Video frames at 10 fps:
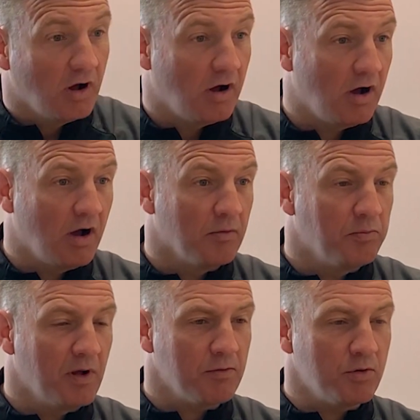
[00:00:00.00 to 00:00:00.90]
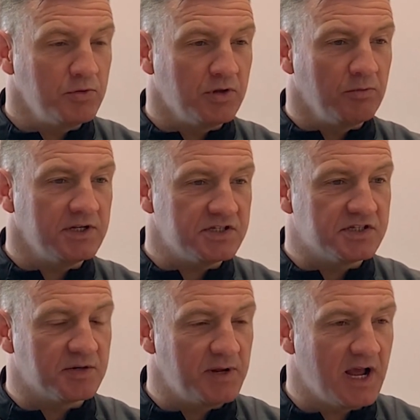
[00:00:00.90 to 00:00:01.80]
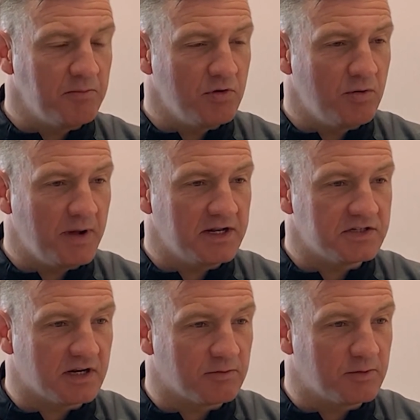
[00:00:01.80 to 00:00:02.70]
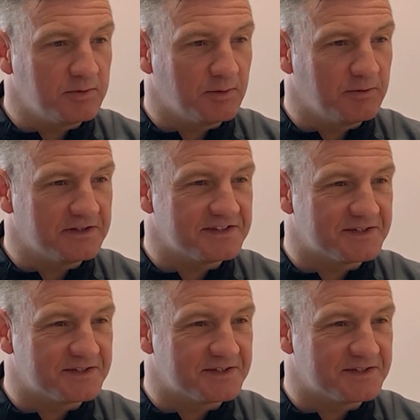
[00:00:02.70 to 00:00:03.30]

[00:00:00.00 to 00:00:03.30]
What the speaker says: Oh, how come you don't listen to me? I'm your manager. How come you don't listen